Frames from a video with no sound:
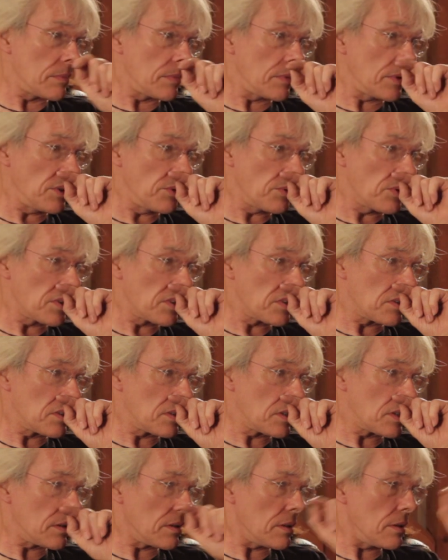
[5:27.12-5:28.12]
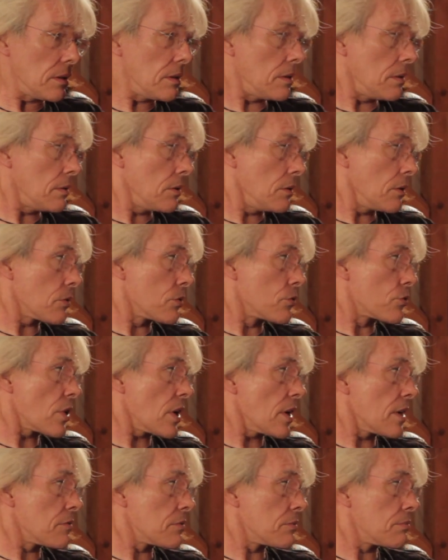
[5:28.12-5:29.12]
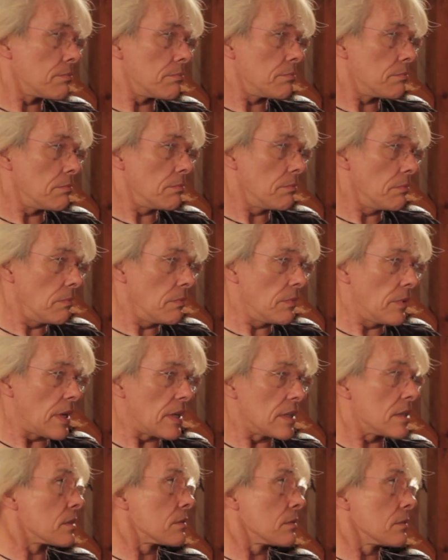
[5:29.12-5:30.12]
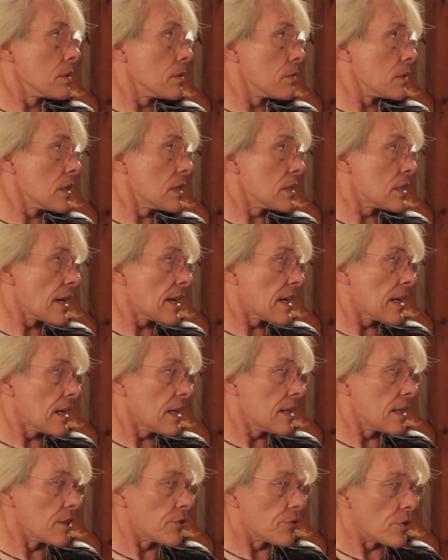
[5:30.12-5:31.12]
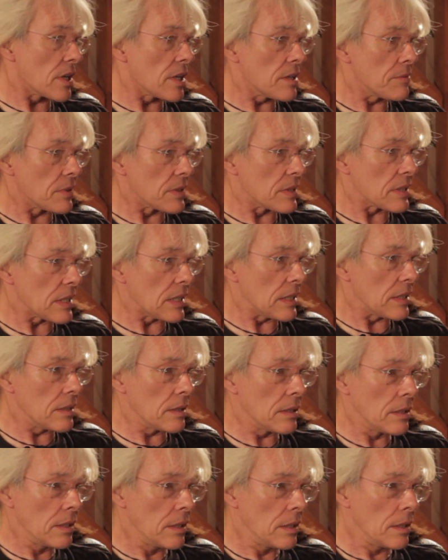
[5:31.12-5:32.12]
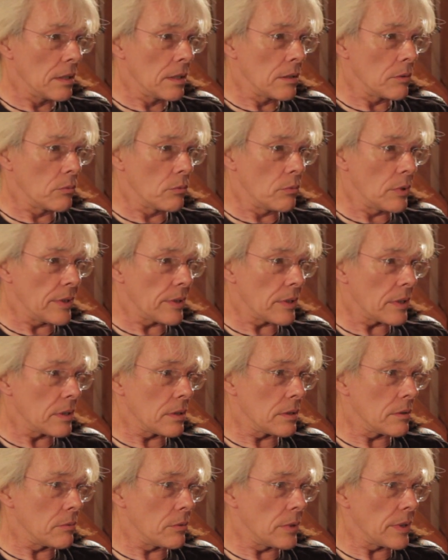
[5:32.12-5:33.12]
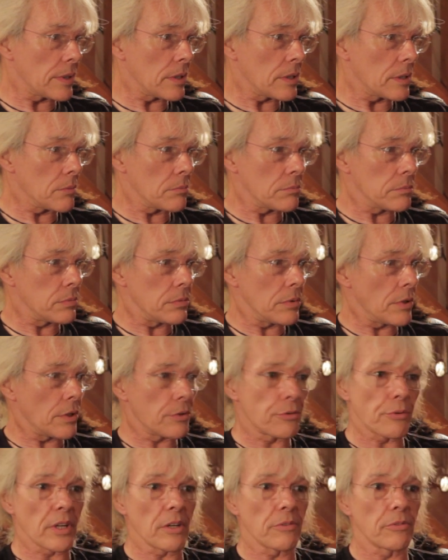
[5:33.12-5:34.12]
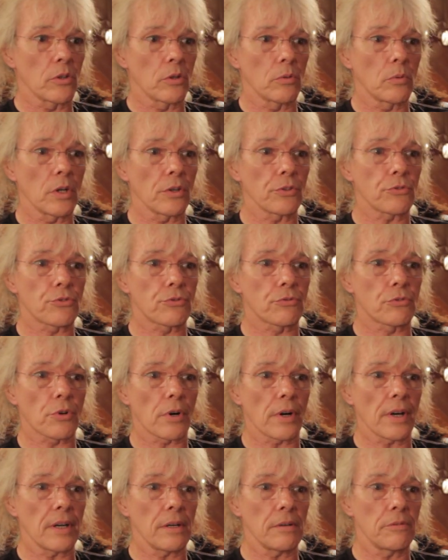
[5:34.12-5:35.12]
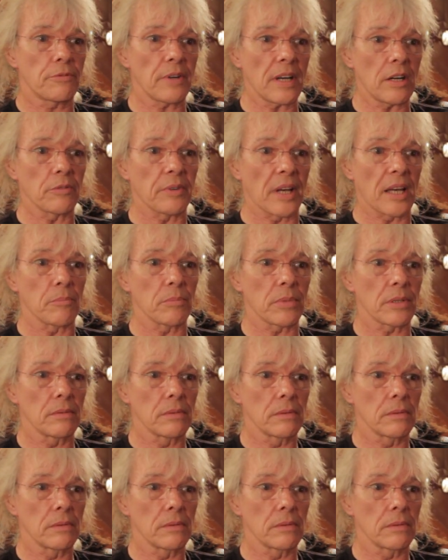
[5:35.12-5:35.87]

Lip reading: you can drive this, these AER drivers in with a 3 or 4 watt triode valve amp.